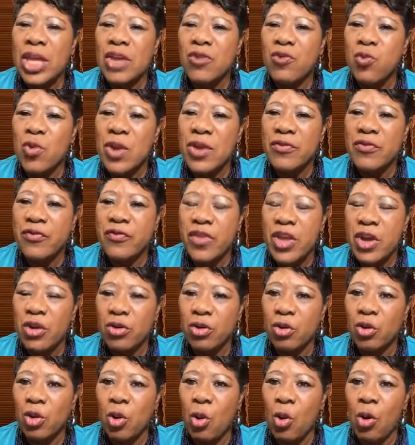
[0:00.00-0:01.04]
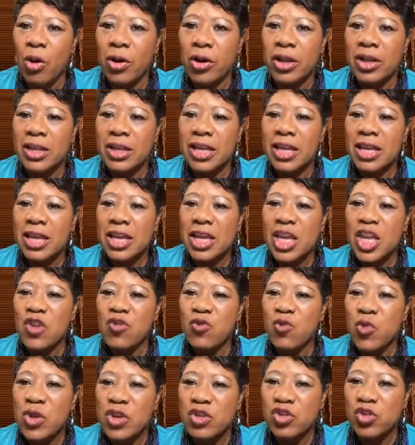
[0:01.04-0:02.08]
if we fear the Lord,
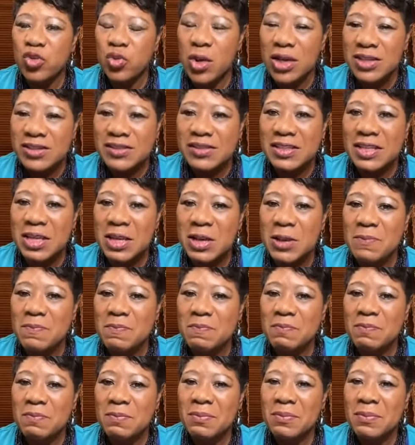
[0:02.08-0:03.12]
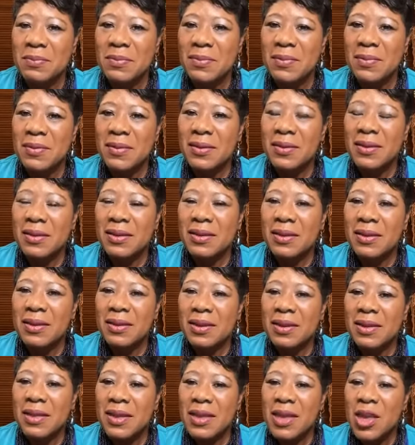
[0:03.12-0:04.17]
if we trust Him,
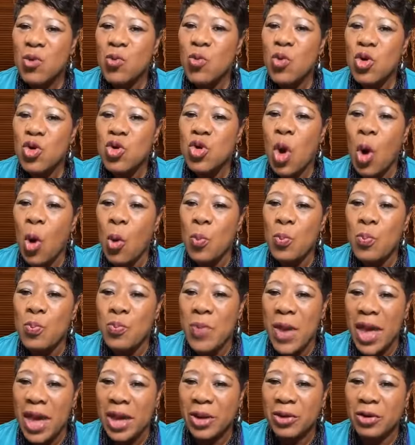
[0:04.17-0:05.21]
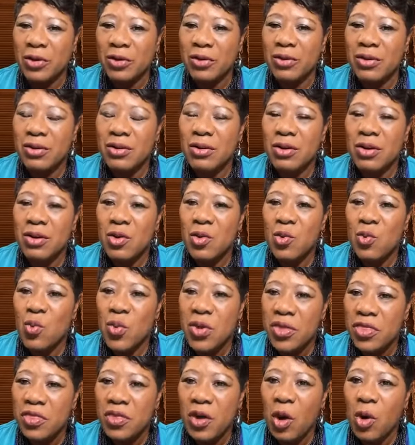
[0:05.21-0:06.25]
it will go better
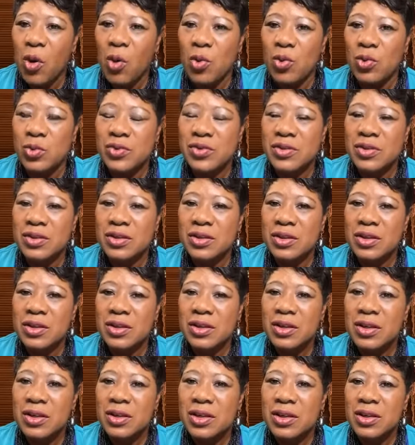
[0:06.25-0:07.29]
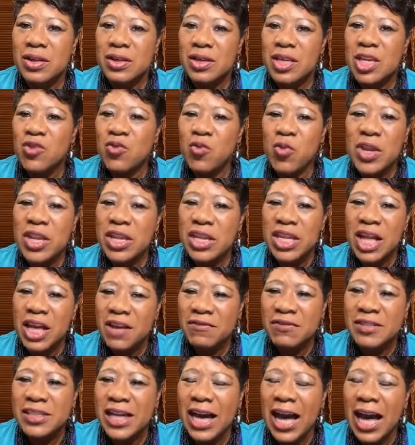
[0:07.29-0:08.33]
with those. If we
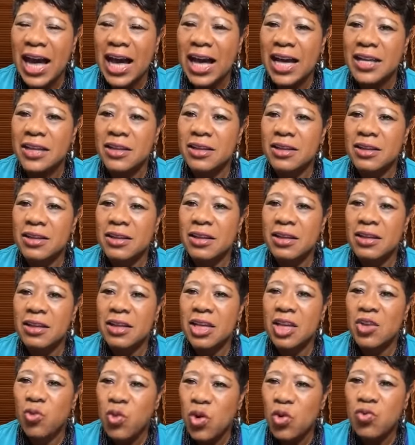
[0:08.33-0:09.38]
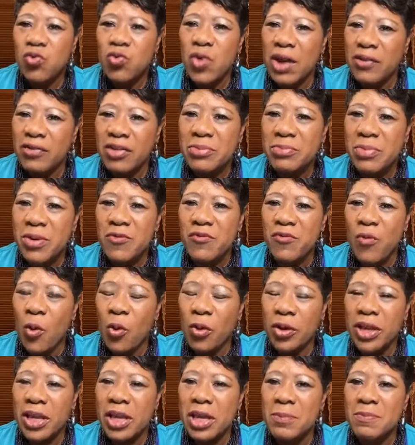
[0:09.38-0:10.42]
love God, if we're reverent
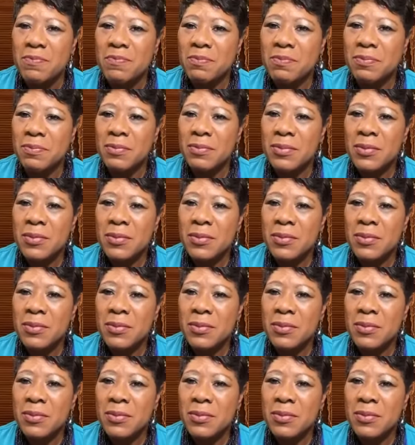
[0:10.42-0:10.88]
before Him,